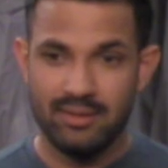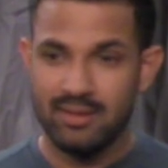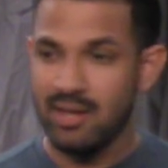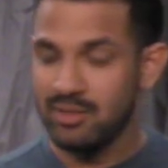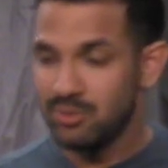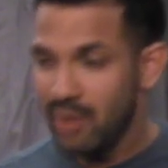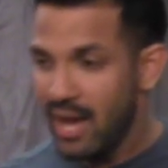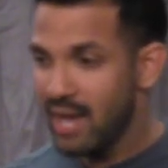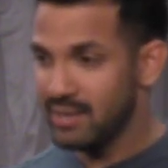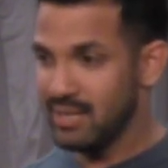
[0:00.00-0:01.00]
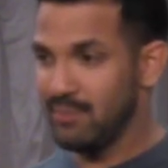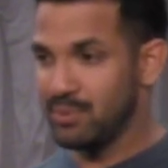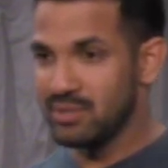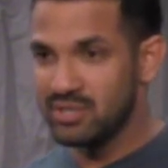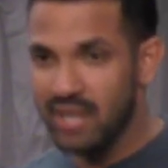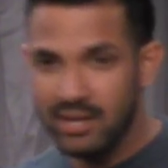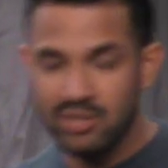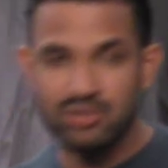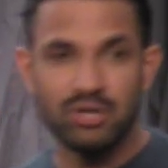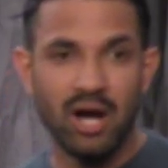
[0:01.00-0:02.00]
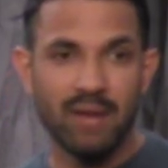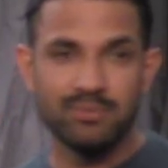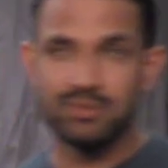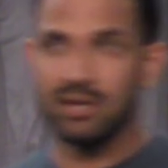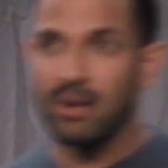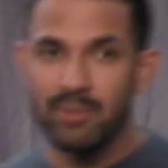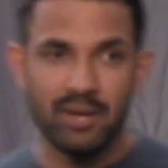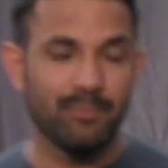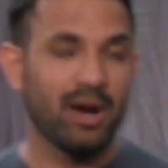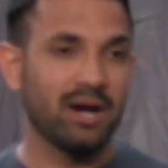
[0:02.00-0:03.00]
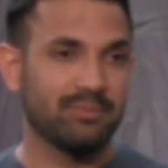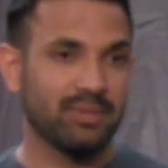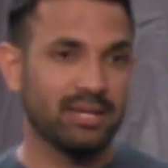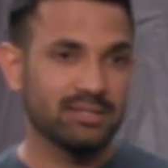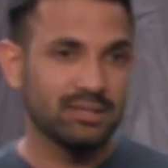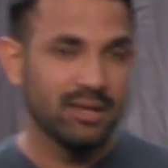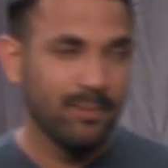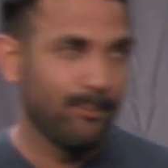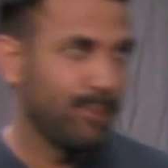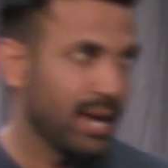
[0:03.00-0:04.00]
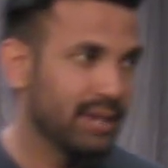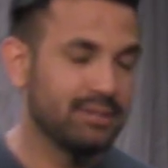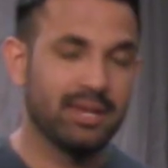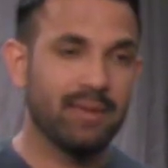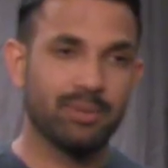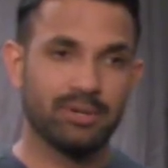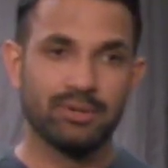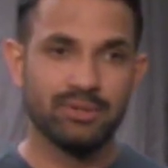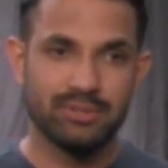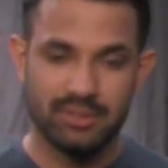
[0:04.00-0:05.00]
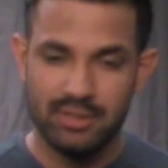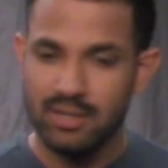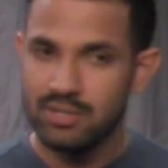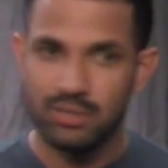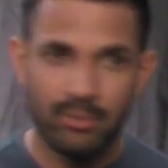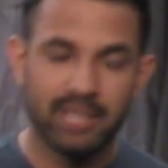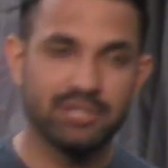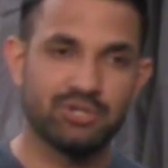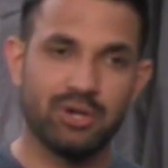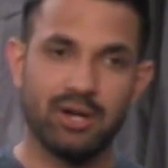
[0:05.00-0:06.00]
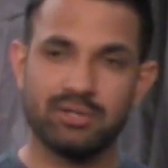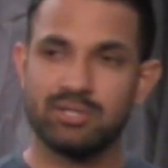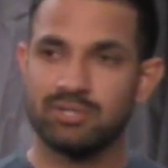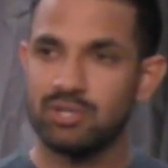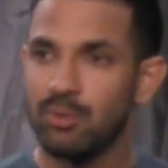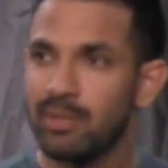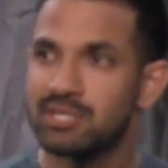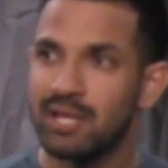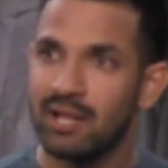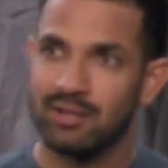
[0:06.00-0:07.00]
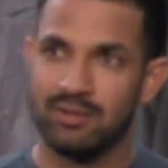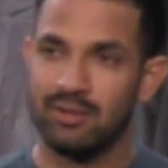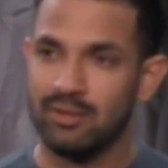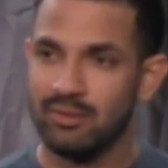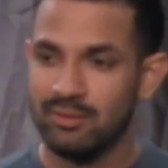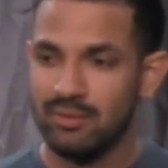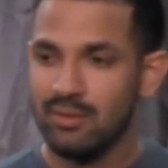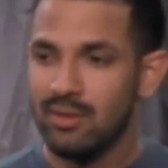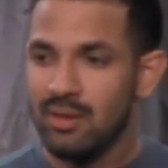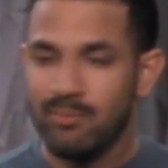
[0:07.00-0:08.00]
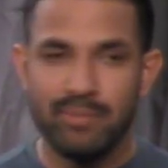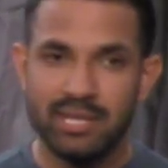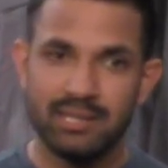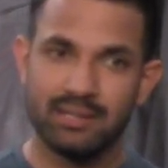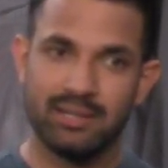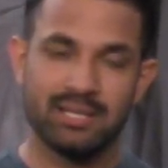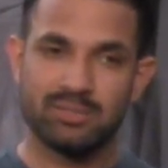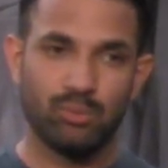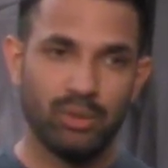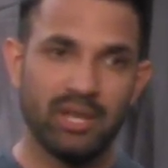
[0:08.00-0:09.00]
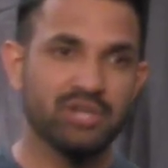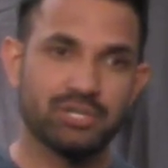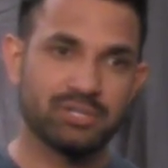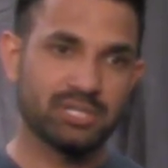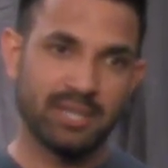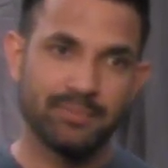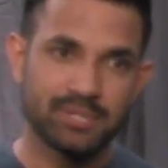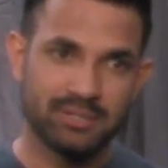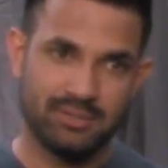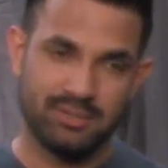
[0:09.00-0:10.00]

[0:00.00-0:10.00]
And you end up in dead-end jobs, crummy apartments, bad neighborhoods, too many drugs, too much alcohol, meaningless relationships.